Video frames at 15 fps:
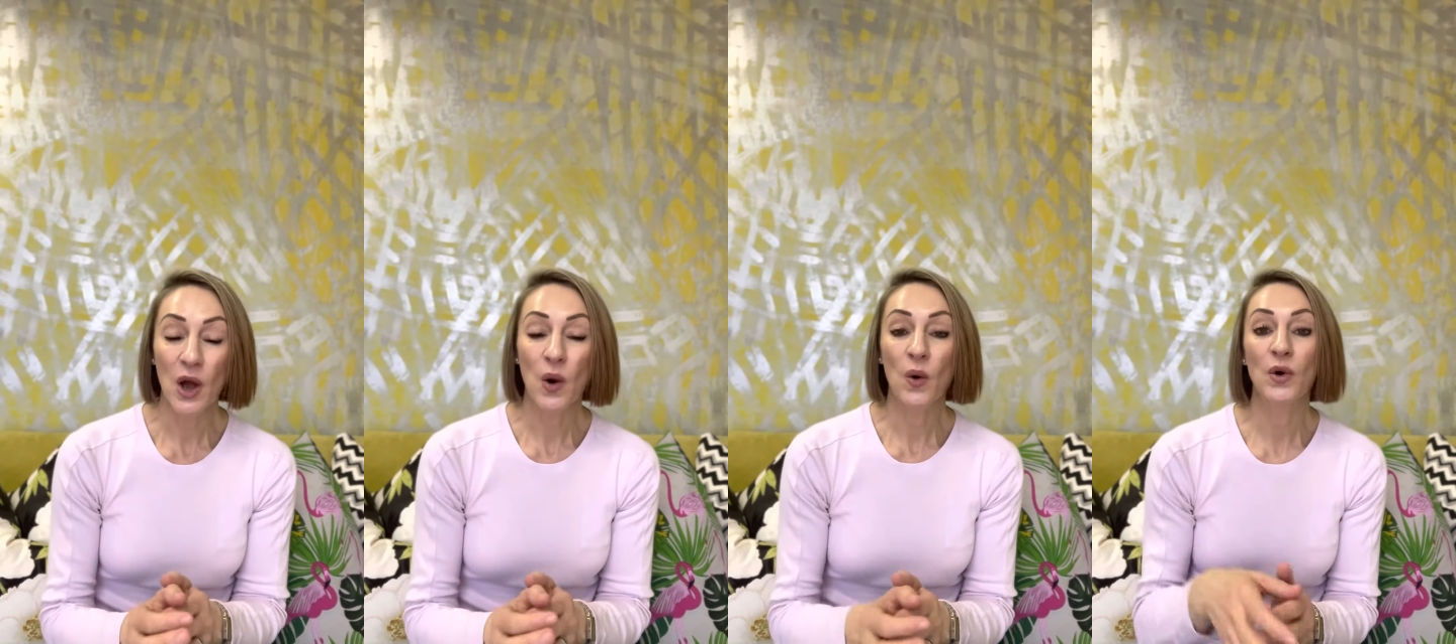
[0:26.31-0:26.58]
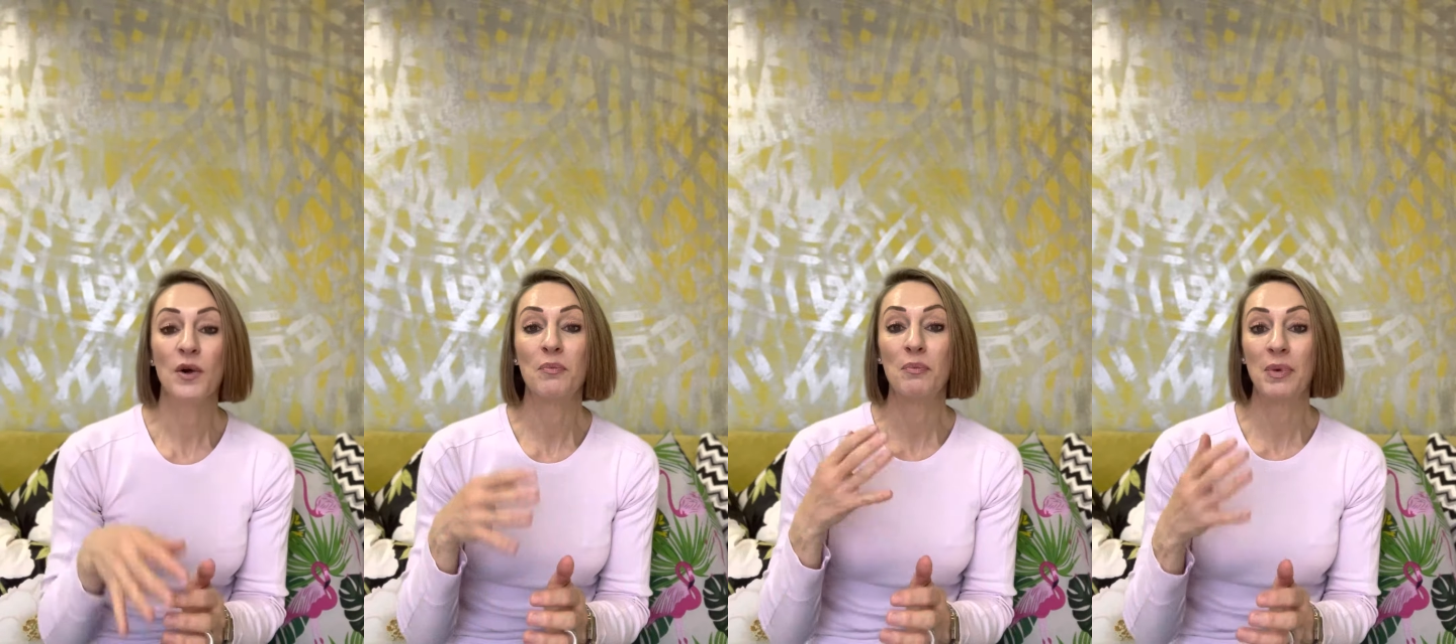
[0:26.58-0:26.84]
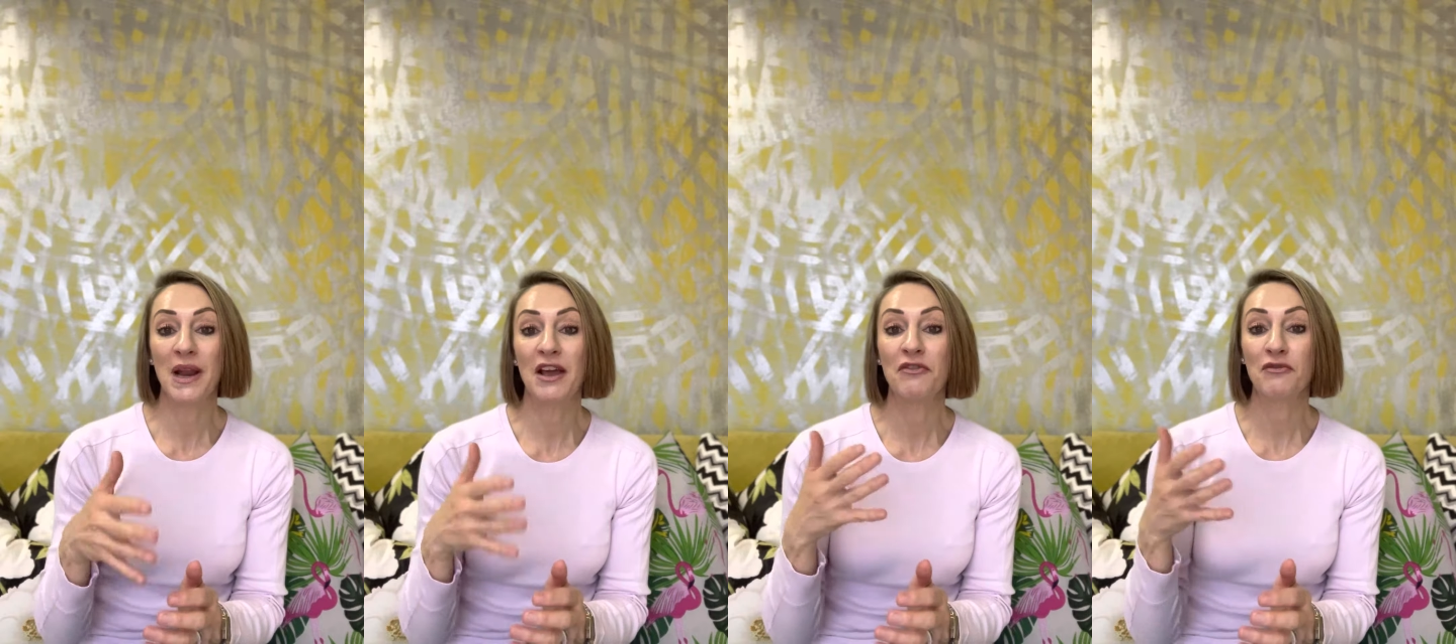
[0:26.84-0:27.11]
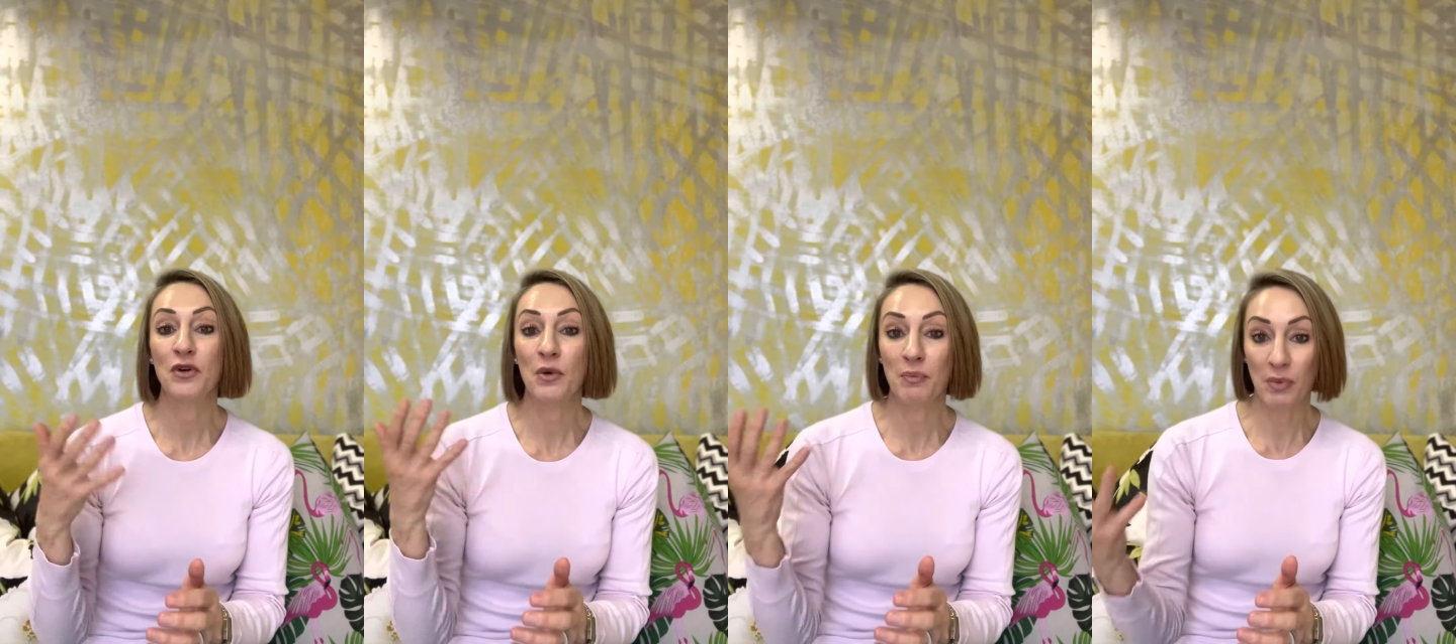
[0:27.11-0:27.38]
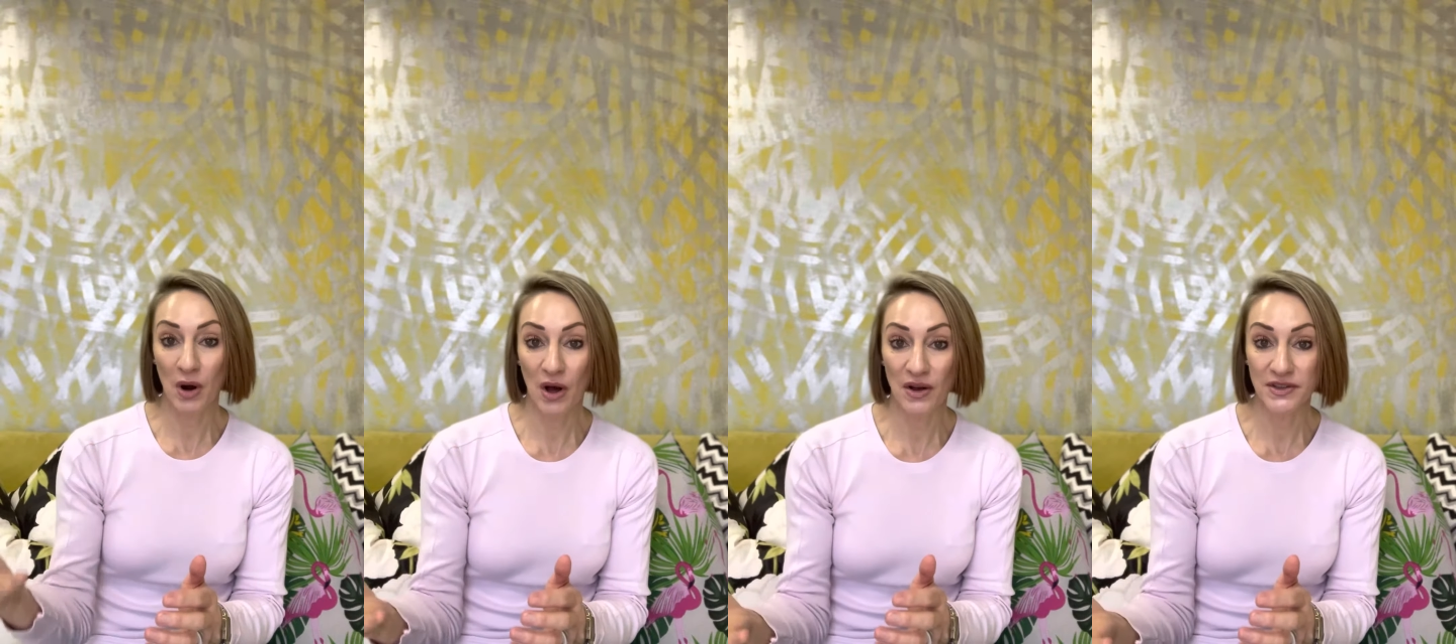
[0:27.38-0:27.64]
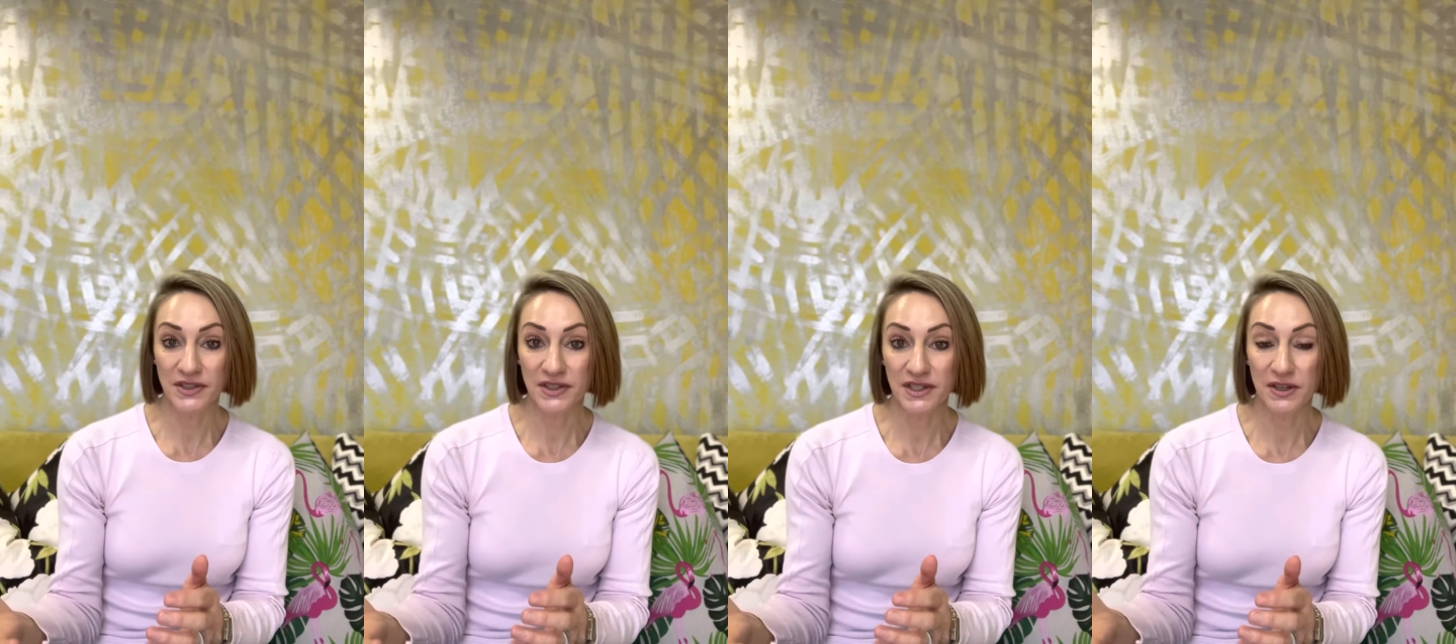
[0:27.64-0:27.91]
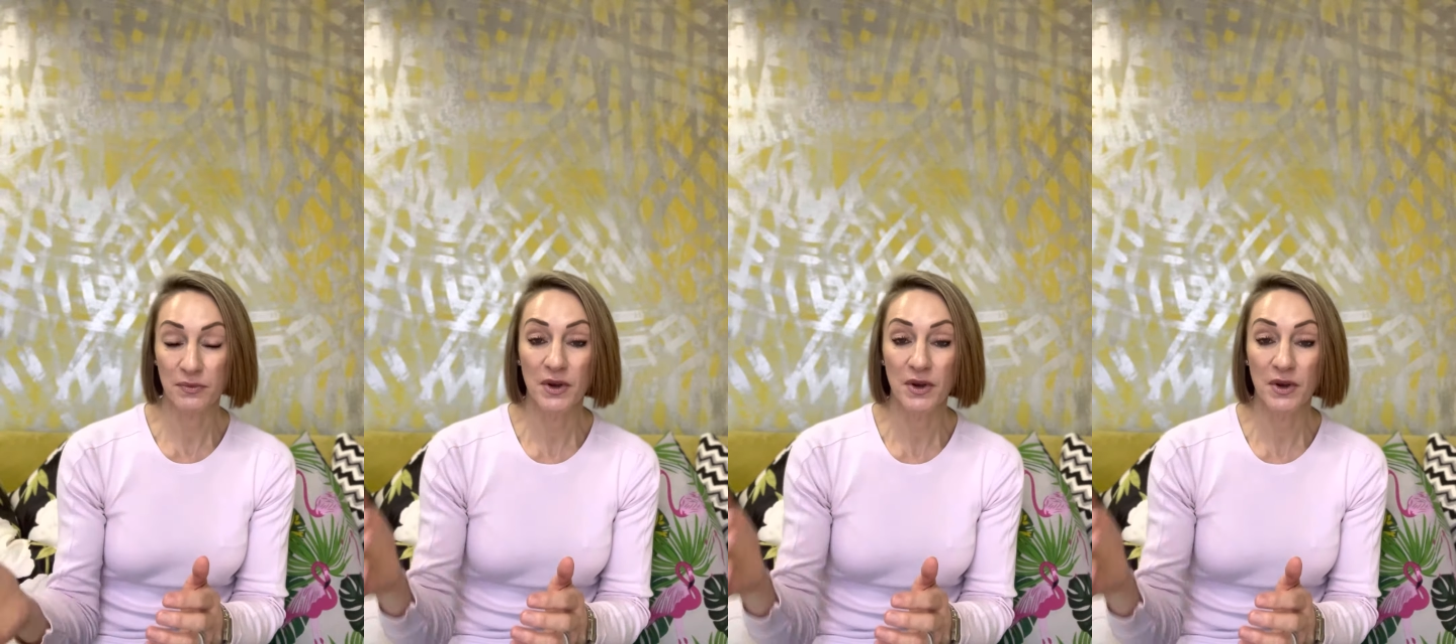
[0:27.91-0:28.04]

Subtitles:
or a Blepharoplasty,